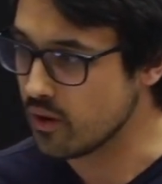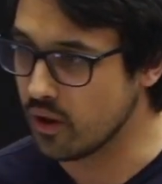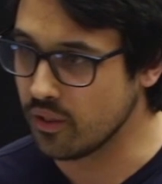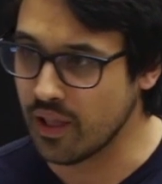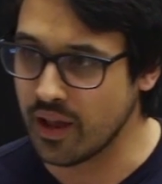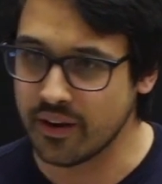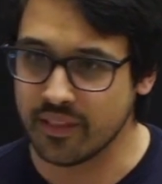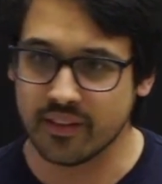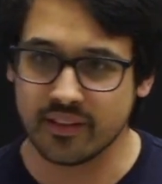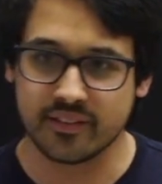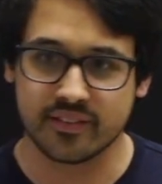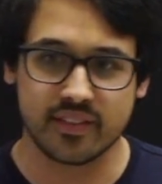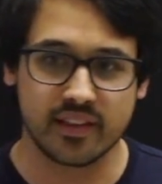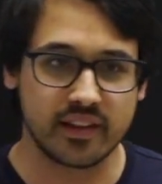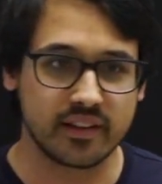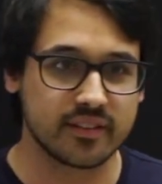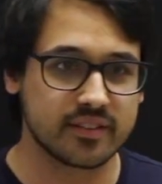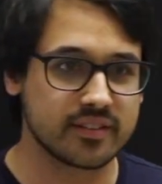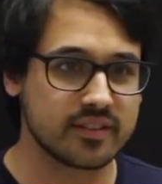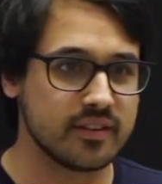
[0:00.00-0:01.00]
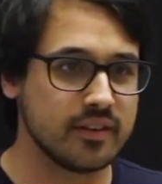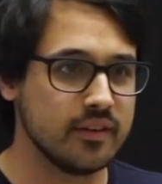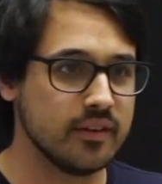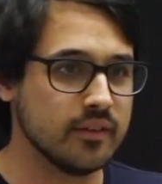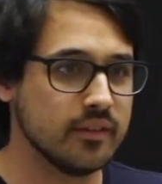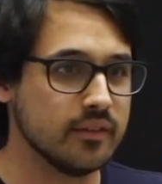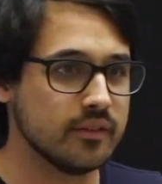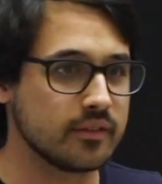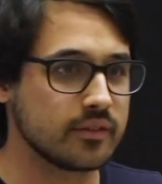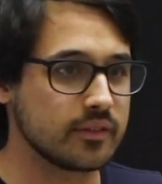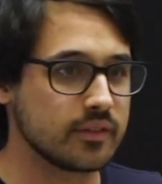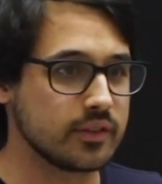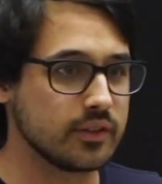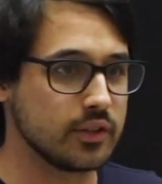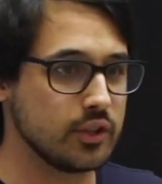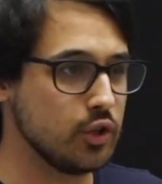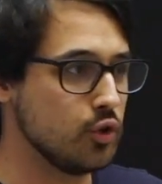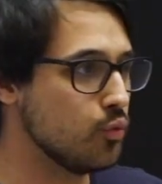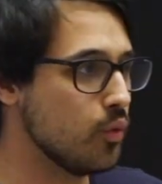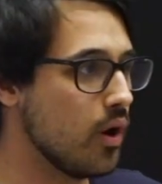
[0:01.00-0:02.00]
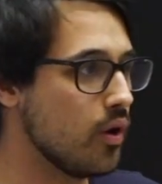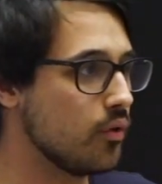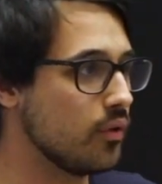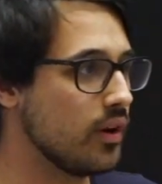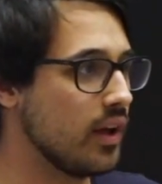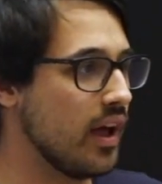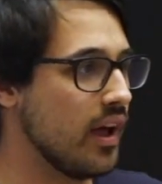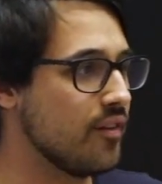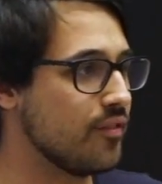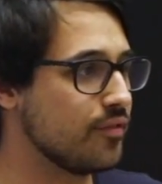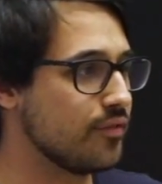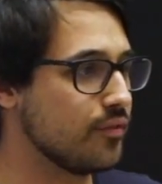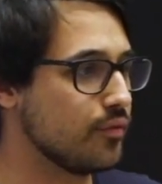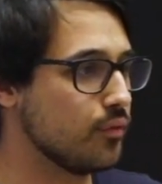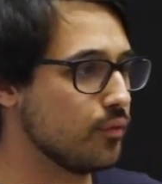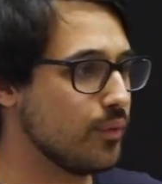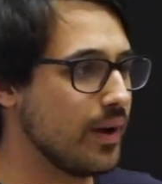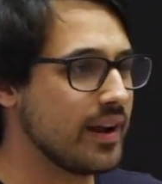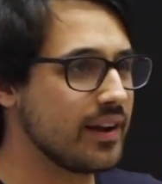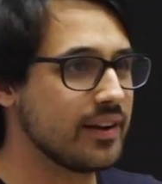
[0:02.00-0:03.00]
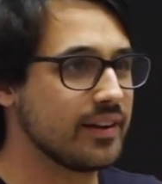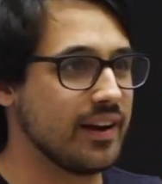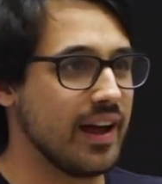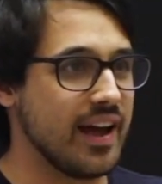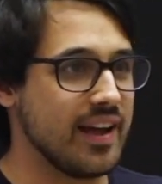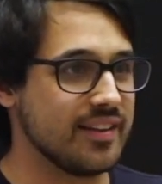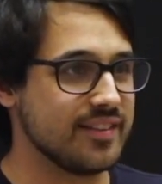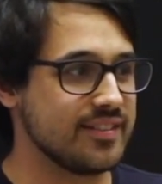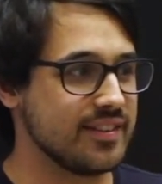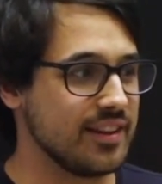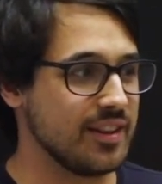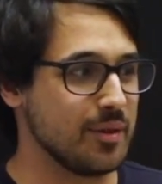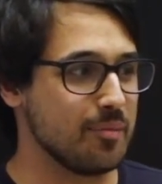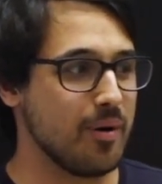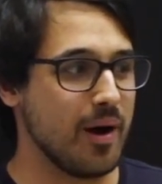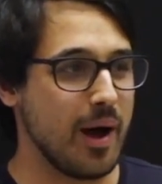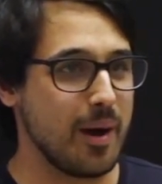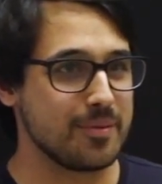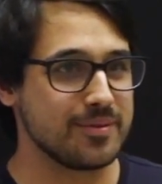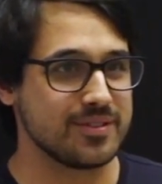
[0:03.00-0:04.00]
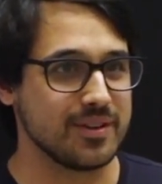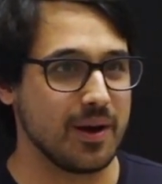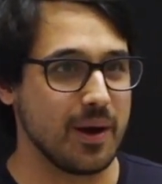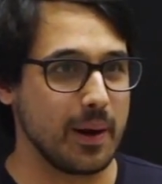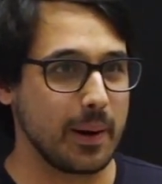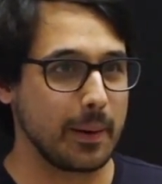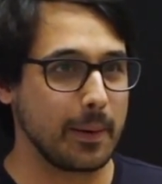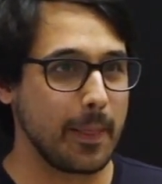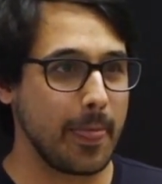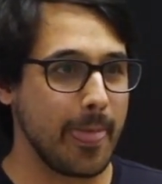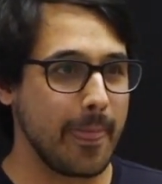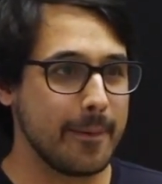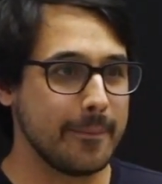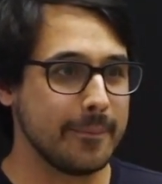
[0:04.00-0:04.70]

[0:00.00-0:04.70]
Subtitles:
A lot of these things you won't have recognized in the pop song